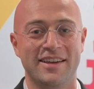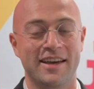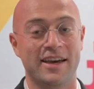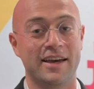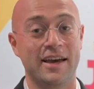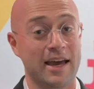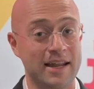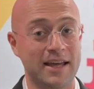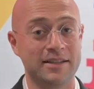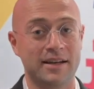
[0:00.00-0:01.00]
Uh,
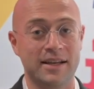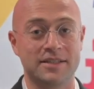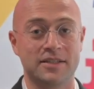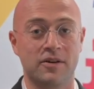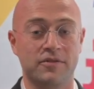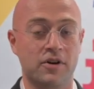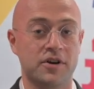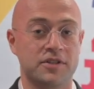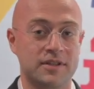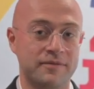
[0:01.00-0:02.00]
another is, of
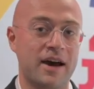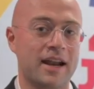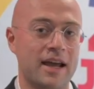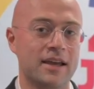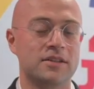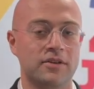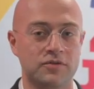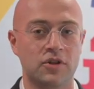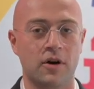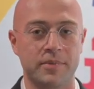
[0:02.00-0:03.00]
course, the variety
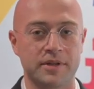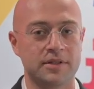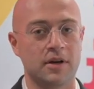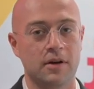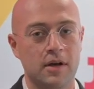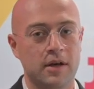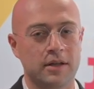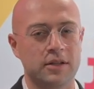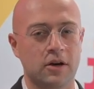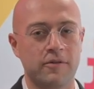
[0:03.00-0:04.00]
of topics. So
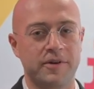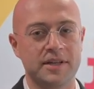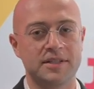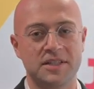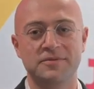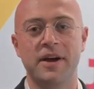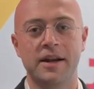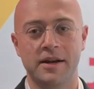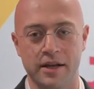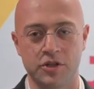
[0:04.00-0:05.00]
the conference is
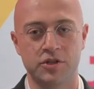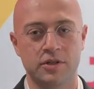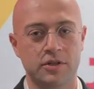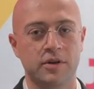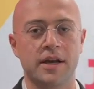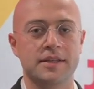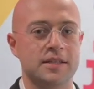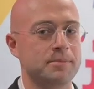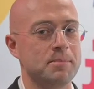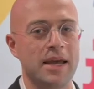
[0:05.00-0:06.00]
very rich. You can
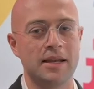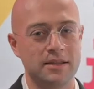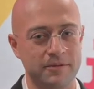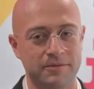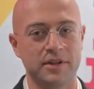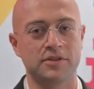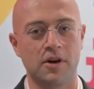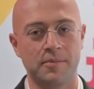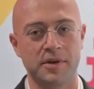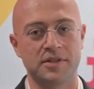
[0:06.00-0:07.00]
see many different
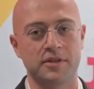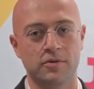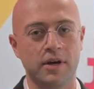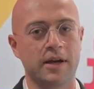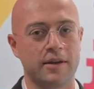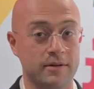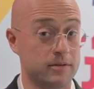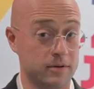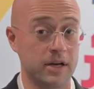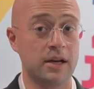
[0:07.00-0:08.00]
topics, and you can
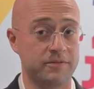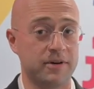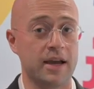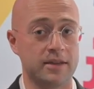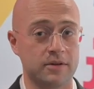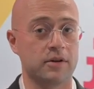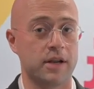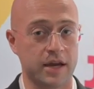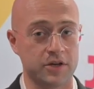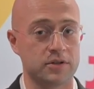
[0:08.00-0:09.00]
really find
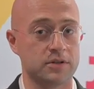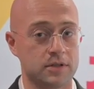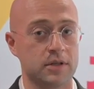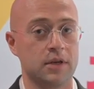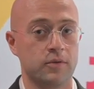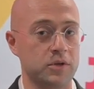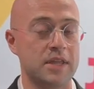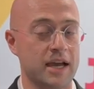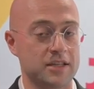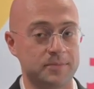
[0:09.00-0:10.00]
connections
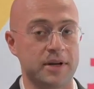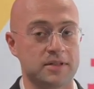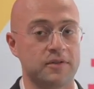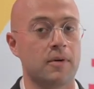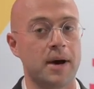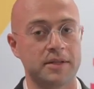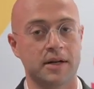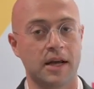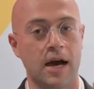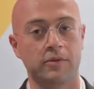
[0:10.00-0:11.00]
with experts from
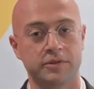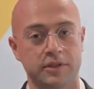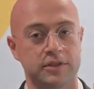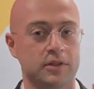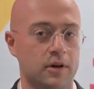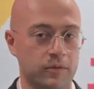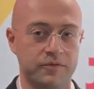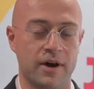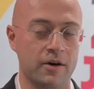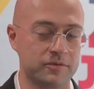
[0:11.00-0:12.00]
other countries. So we
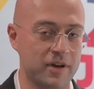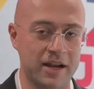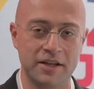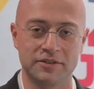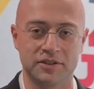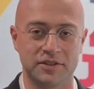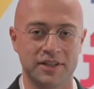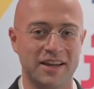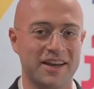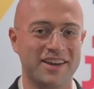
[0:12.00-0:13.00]
found very
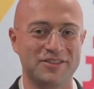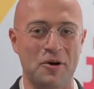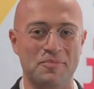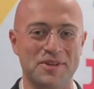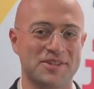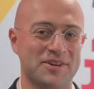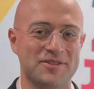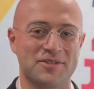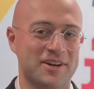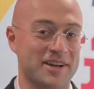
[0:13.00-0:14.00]
interesting topics
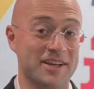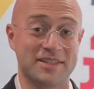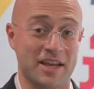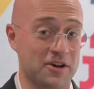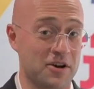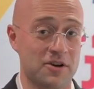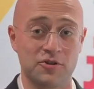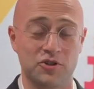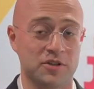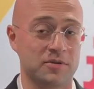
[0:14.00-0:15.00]
concerning
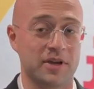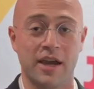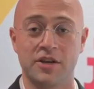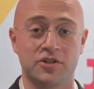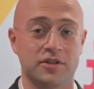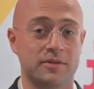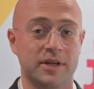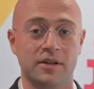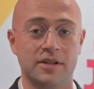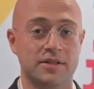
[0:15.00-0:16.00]
psychology, education,
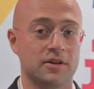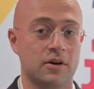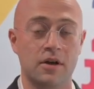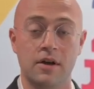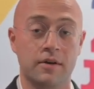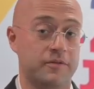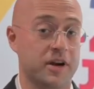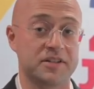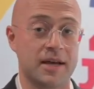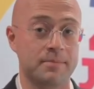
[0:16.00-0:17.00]
but also,
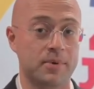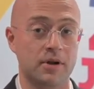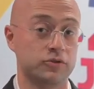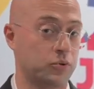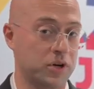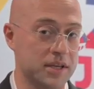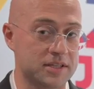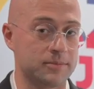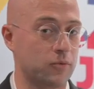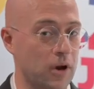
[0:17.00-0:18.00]
for example,
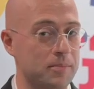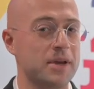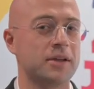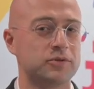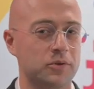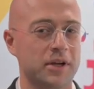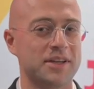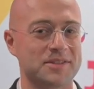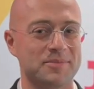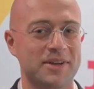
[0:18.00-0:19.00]
tourism, well-being
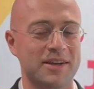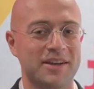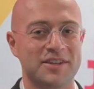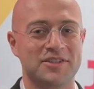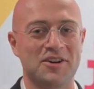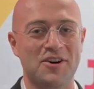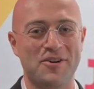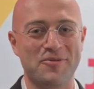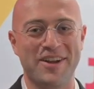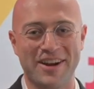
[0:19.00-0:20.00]
tourism.
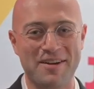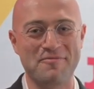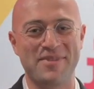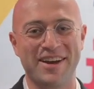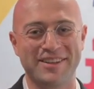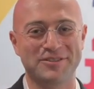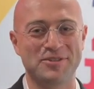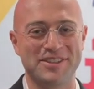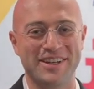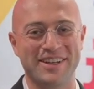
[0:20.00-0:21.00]
So we are coming back
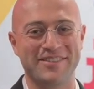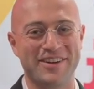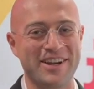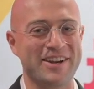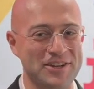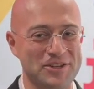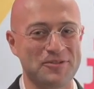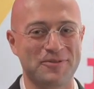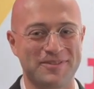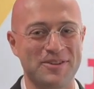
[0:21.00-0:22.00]
to Italy very rich
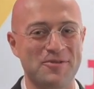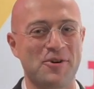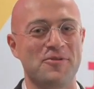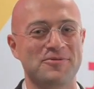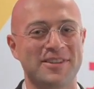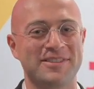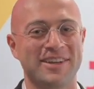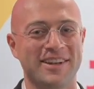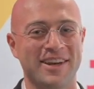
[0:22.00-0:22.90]
of new content and